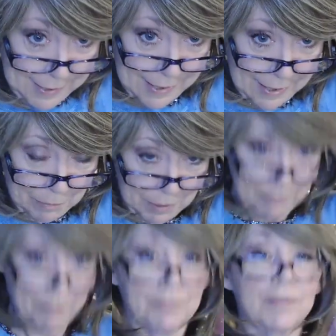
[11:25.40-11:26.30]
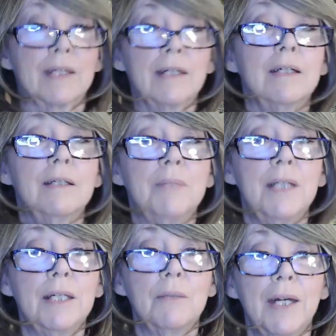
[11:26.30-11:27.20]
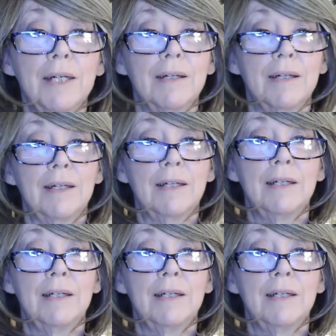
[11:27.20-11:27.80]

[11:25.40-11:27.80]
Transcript: didn't happen. But anyway.